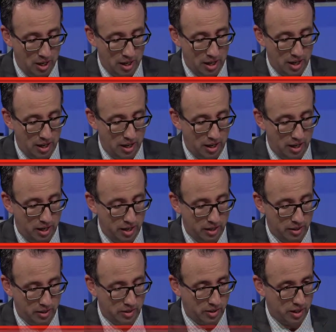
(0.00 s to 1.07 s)
Uh, it
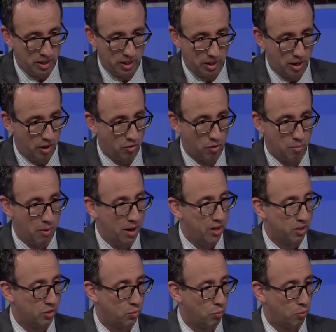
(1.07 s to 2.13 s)
is a, uh, a,
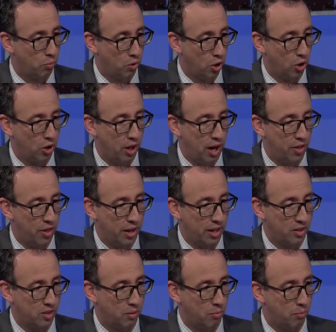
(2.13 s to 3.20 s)
tremendous look, I
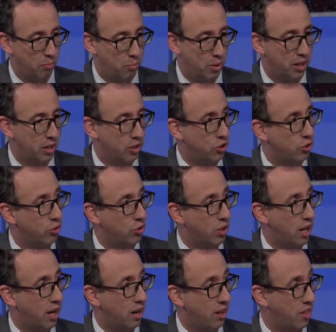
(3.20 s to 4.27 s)
think, at some big issues
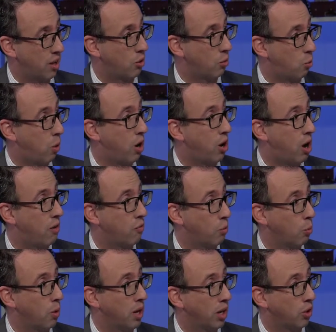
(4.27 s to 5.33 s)
that I think quite
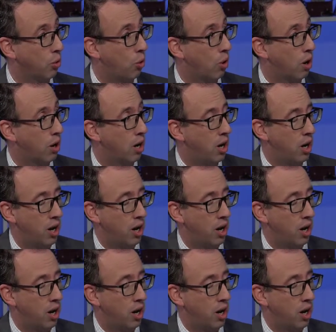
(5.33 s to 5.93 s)
often we ignore.